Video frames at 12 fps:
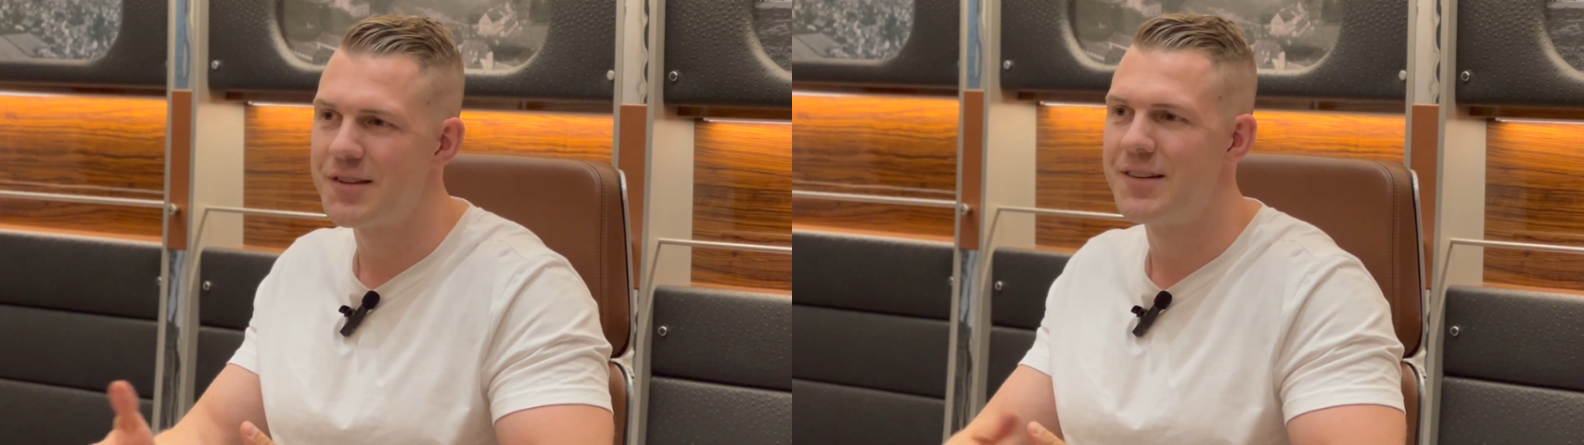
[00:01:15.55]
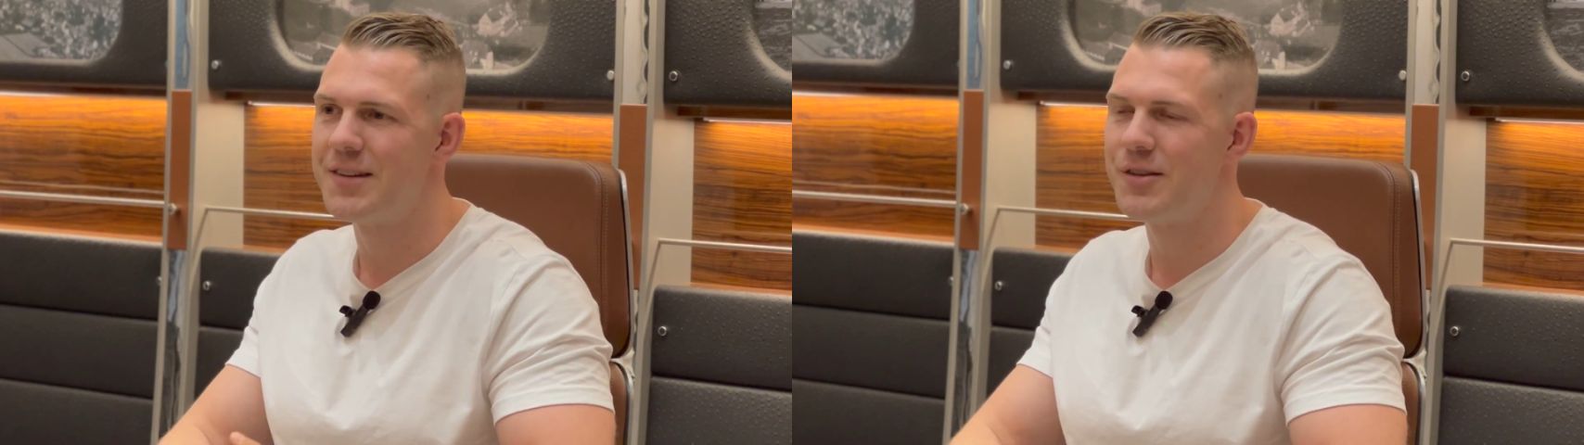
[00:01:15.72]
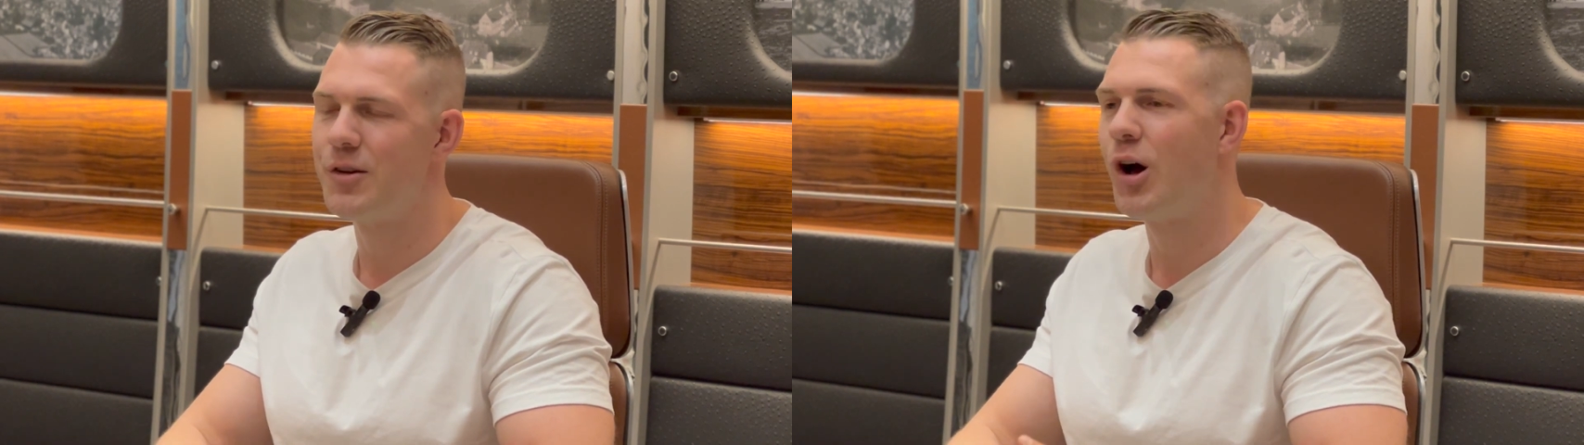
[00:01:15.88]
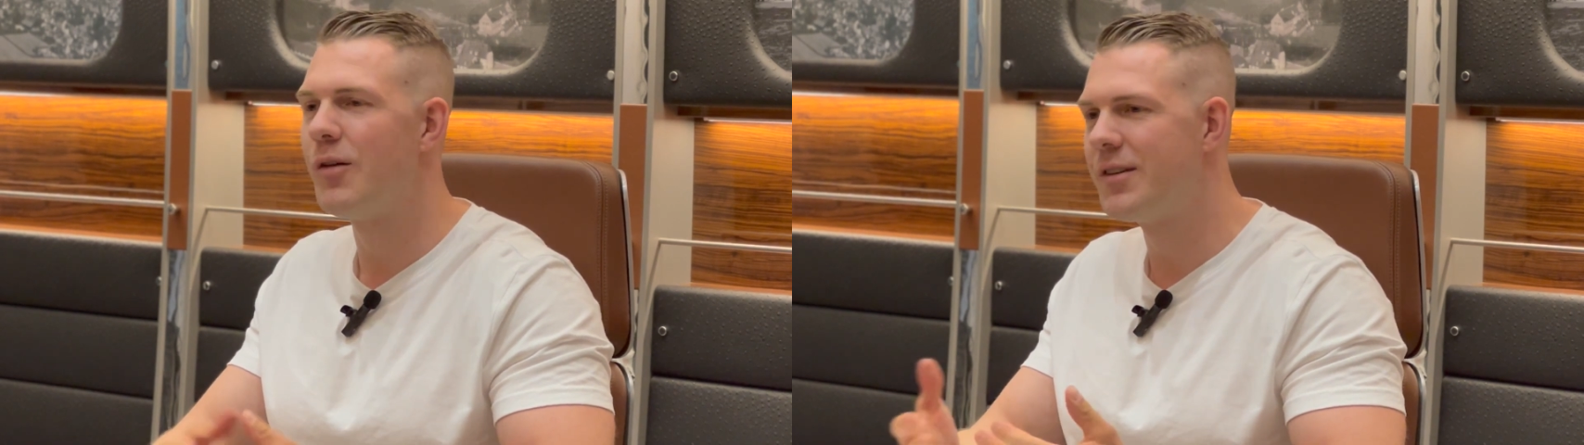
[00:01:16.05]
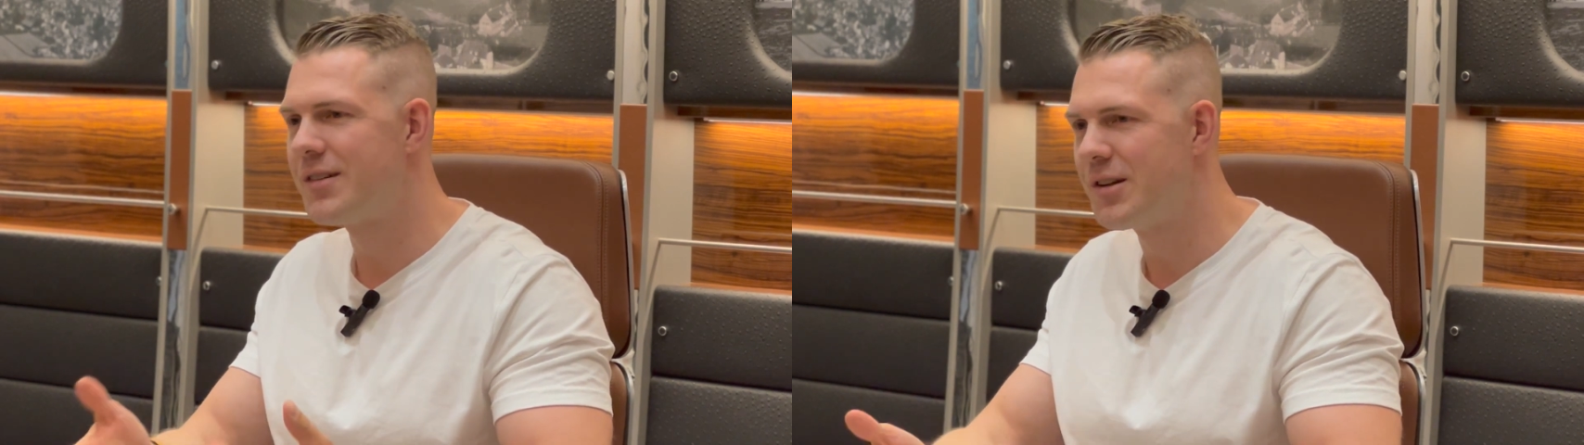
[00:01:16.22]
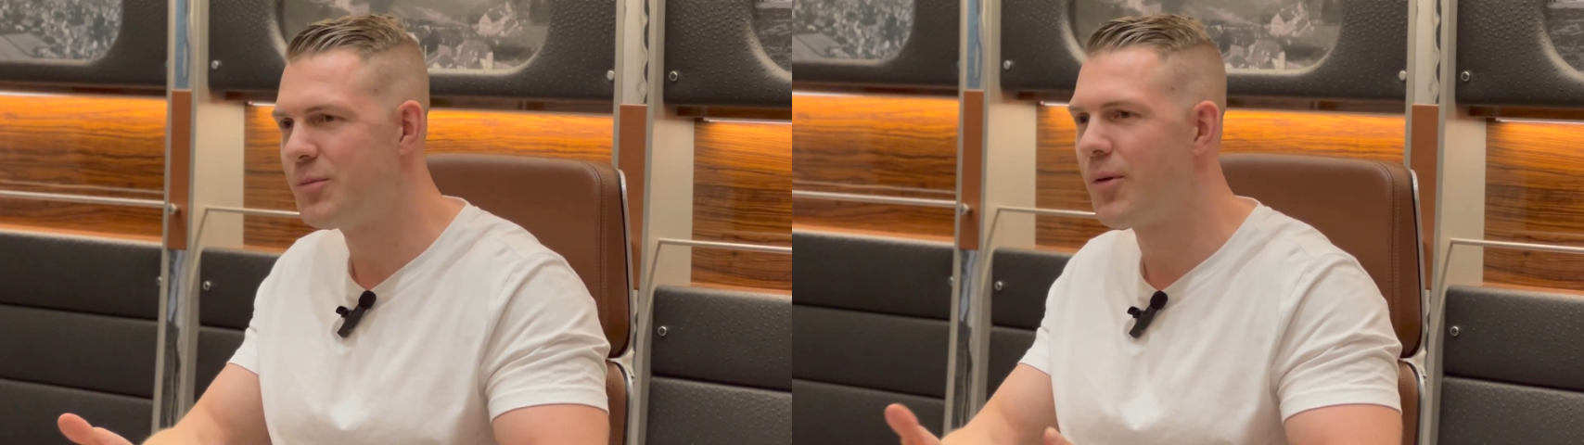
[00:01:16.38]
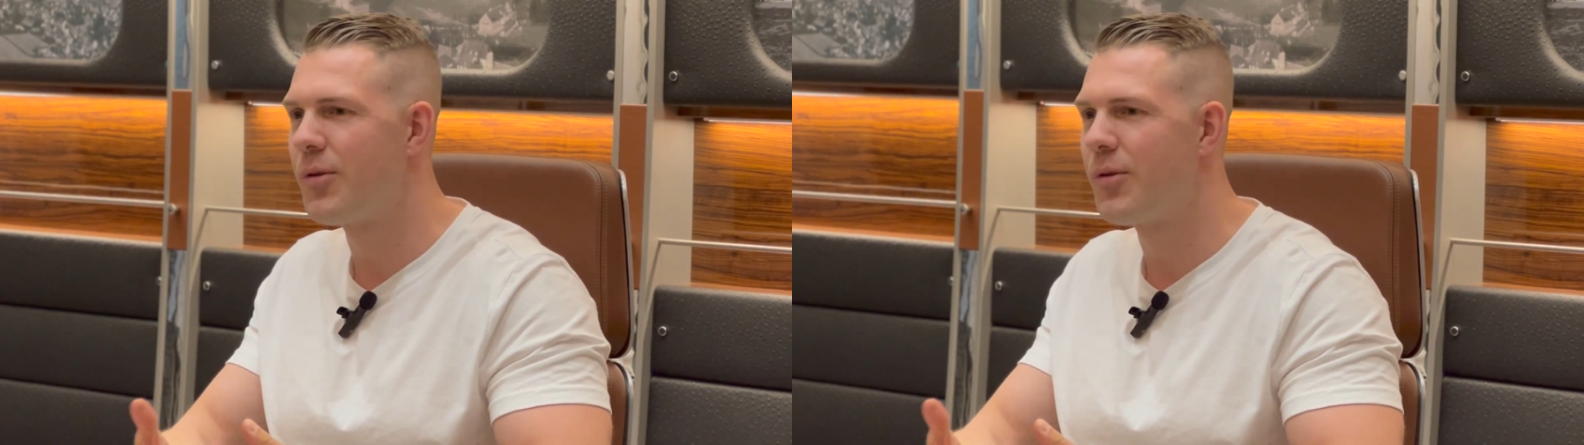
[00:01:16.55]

And then obviously we're